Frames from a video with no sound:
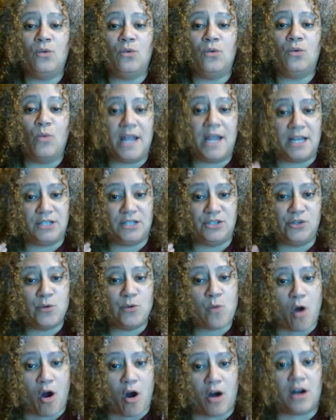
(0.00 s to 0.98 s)
when
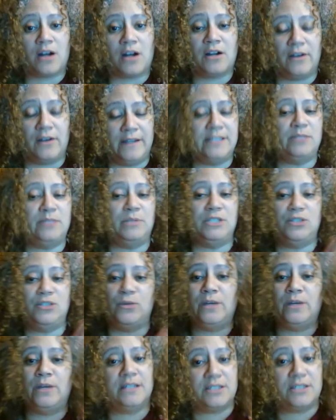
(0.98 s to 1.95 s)
you are going to be
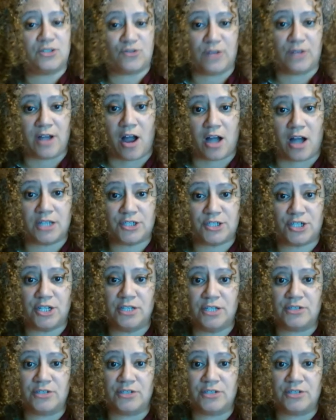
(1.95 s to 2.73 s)
doing this triage.